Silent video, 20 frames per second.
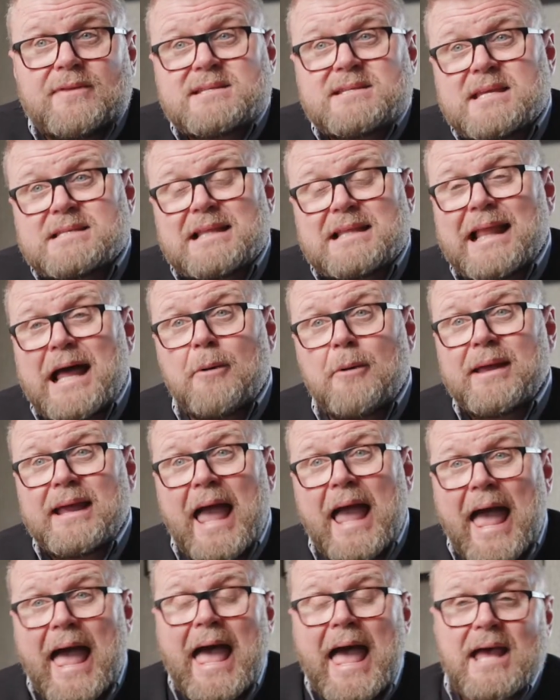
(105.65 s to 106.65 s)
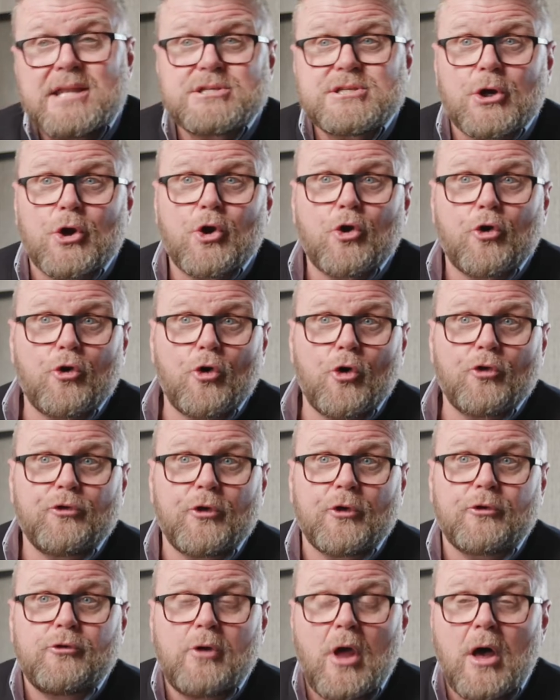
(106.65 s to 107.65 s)
This is allowing air to cross
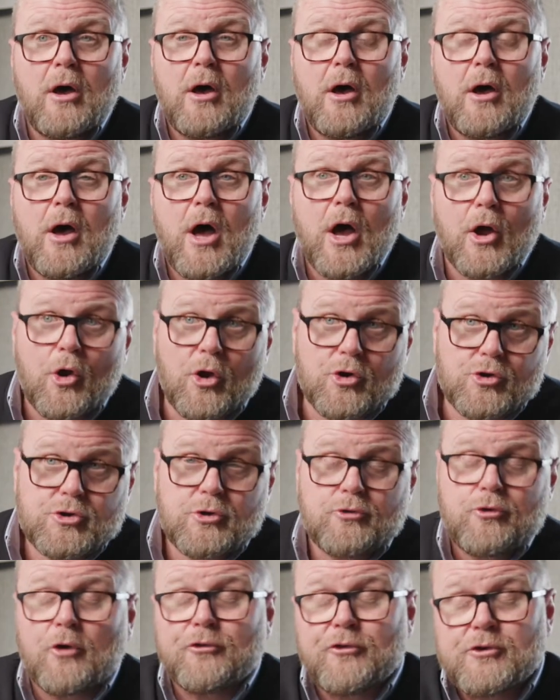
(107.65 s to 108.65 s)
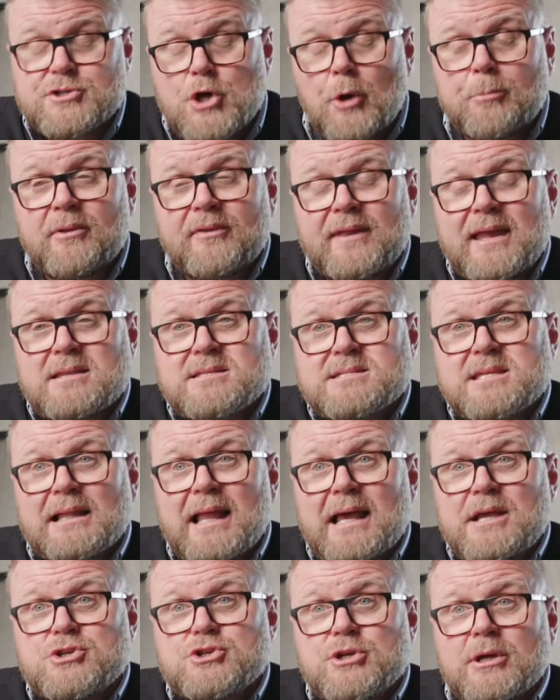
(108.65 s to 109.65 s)
the top of the
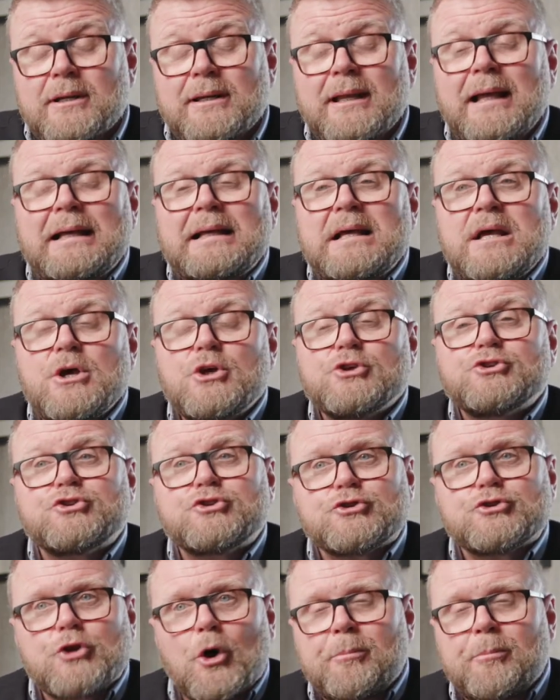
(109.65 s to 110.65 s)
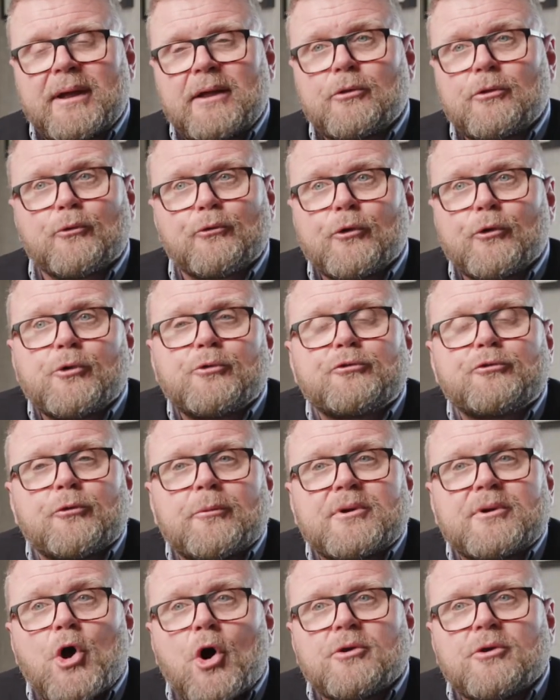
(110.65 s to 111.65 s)
insulation, stopping the roof
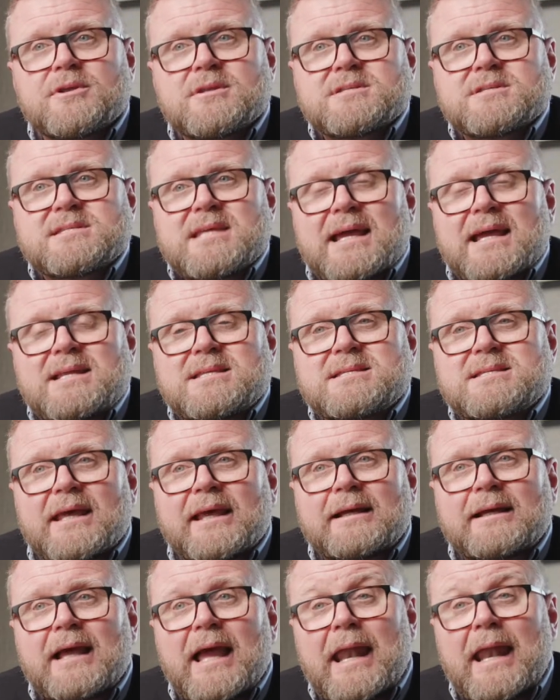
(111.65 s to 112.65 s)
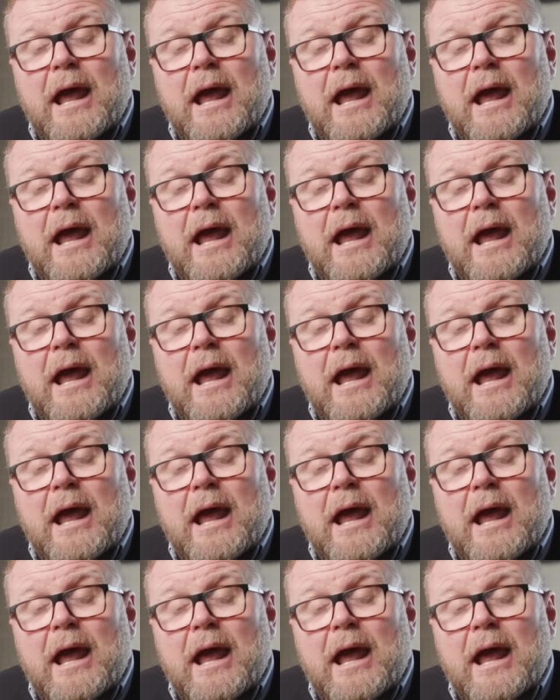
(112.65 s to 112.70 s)
from condensating.